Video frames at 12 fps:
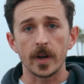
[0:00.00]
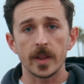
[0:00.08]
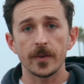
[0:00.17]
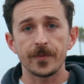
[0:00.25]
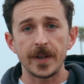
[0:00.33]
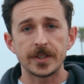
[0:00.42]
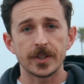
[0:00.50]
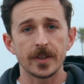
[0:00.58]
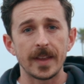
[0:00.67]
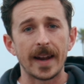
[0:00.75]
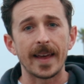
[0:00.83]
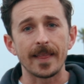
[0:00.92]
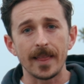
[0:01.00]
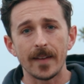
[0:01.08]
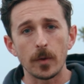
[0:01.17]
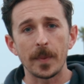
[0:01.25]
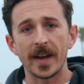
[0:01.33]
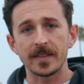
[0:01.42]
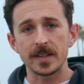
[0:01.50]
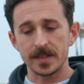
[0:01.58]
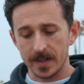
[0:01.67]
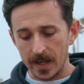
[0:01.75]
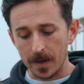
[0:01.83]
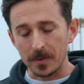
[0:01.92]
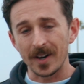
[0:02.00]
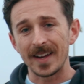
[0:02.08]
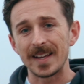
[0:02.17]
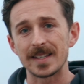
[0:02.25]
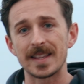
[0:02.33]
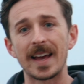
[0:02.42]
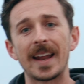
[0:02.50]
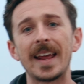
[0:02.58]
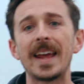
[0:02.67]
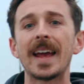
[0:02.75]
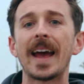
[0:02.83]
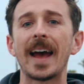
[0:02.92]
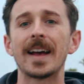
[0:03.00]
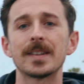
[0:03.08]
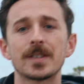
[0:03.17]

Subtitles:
other feature that I love about this camera is that it has